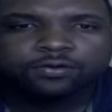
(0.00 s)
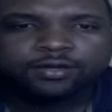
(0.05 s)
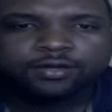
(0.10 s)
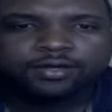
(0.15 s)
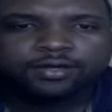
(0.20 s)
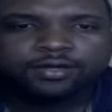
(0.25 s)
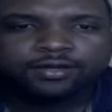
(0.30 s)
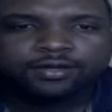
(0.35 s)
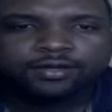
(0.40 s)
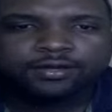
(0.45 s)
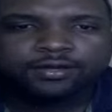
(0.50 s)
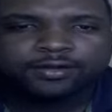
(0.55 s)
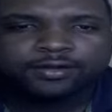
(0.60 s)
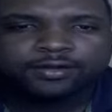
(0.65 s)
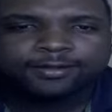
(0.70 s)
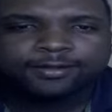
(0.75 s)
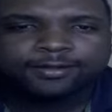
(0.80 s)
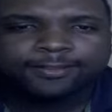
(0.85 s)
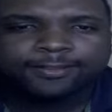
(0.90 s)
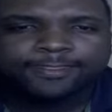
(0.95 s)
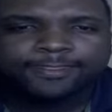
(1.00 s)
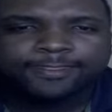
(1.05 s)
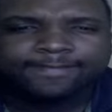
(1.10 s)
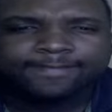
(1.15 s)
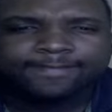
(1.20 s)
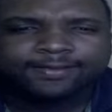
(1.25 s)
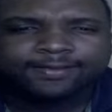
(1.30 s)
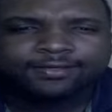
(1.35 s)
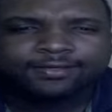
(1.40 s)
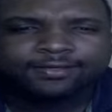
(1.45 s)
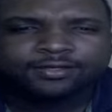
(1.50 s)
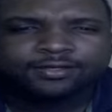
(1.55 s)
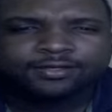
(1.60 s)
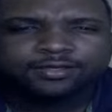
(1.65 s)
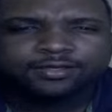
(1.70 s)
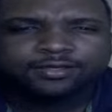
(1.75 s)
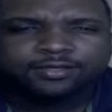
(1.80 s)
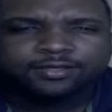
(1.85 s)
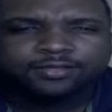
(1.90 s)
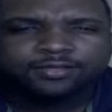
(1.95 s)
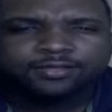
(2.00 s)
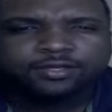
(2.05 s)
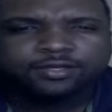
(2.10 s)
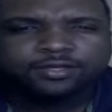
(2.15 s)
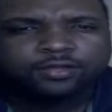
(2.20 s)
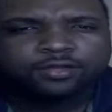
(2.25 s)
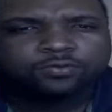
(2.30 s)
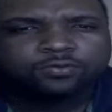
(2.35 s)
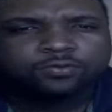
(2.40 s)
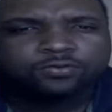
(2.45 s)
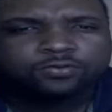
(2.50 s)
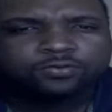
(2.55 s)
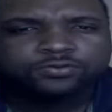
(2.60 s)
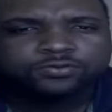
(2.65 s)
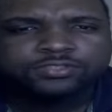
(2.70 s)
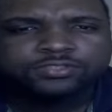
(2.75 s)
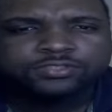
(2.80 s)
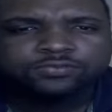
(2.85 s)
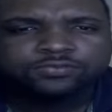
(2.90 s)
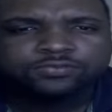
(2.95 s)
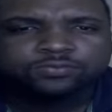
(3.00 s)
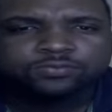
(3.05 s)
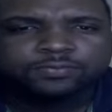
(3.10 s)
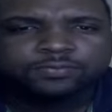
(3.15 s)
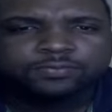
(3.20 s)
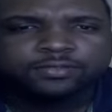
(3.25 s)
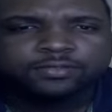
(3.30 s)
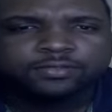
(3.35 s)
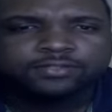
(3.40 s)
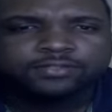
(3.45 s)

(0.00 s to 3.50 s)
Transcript: and I think another one of those teams will be playing.